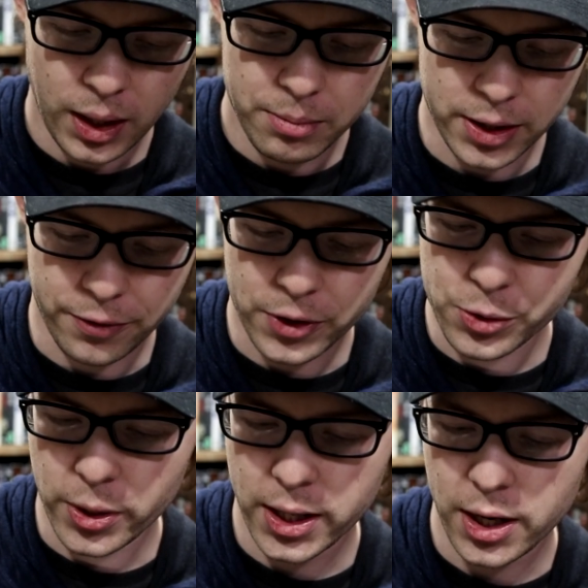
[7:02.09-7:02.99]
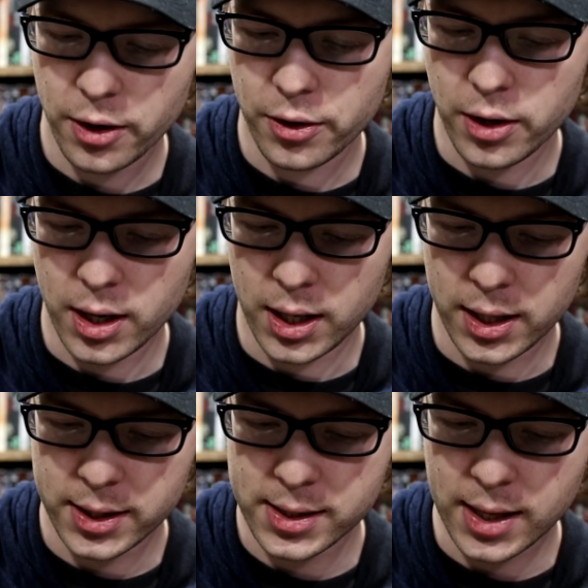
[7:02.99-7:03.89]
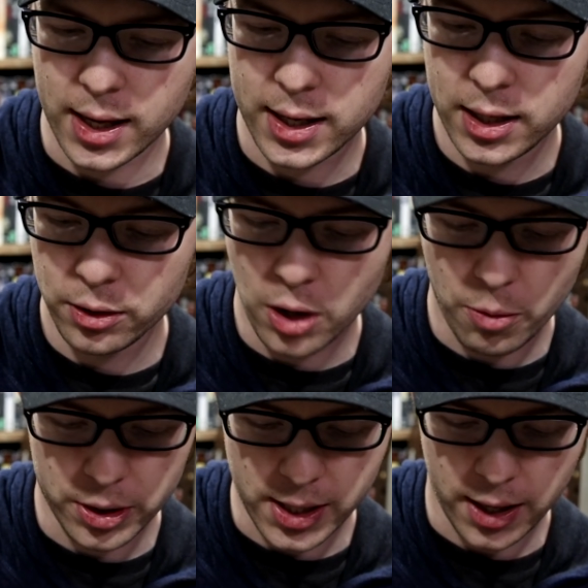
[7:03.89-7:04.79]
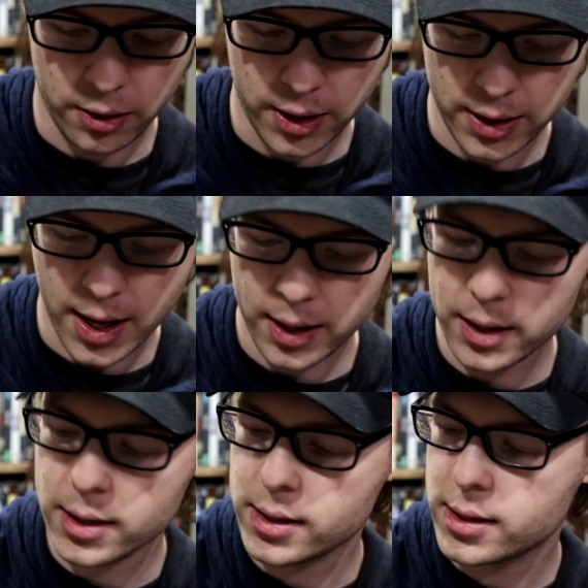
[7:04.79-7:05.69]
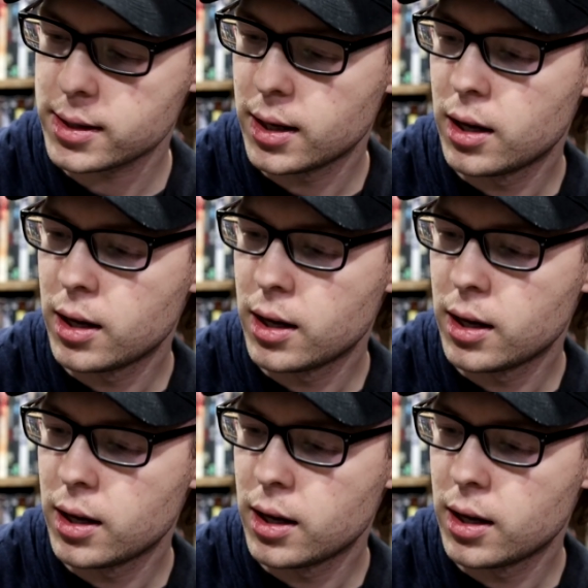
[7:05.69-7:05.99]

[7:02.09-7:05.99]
But the first one here, this is a Kino Lorber title, and that is